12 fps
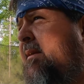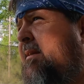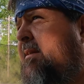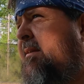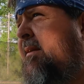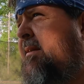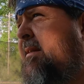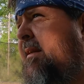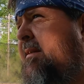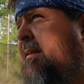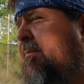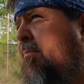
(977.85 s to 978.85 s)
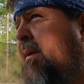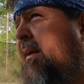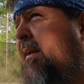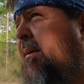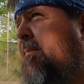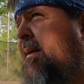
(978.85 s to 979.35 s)
yep. It, does it, is it brick
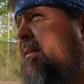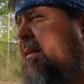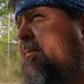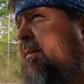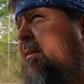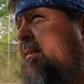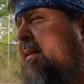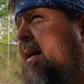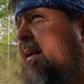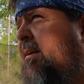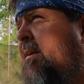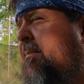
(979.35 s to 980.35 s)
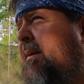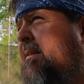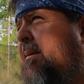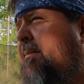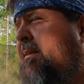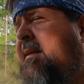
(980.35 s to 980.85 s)
and meets up to the siding or it
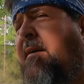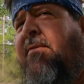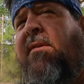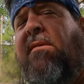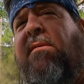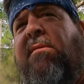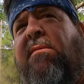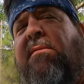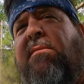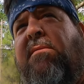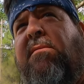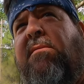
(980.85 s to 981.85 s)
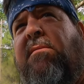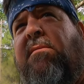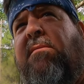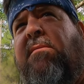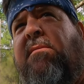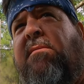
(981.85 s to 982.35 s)
meets up to soffit?
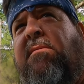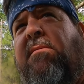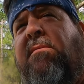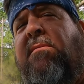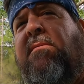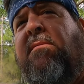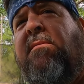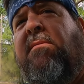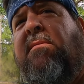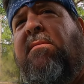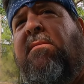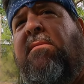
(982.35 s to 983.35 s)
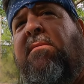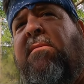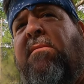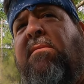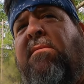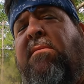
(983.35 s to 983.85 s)
Uh, brick meets up to
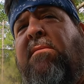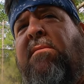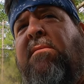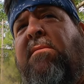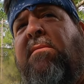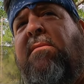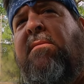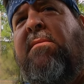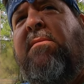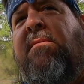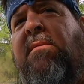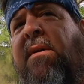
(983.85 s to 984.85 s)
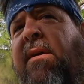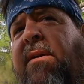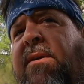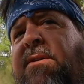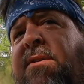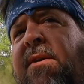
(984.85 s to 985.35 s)
the soffit, yep. Are
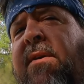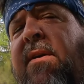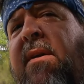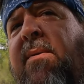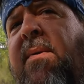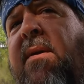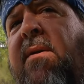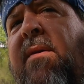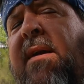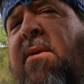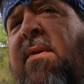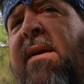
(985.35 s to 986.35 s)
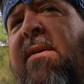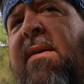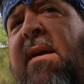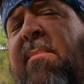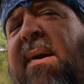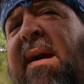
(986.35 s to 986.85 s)
you sure they're in the wall? Are they going in
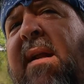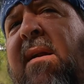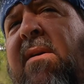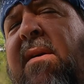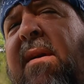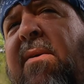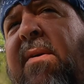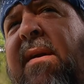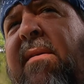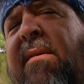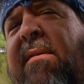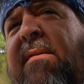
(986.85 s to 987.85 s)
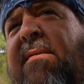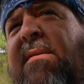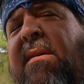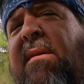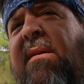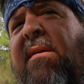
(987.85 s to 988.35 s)
around the panel or are they going in
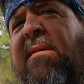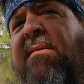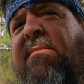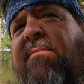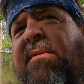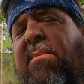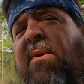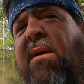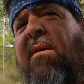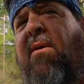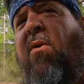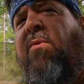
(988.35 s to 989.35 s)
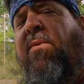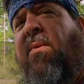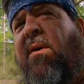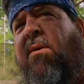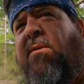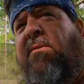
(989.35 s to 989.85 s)
uh, somewhere on the
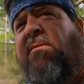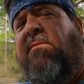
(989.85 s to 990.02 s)
wall?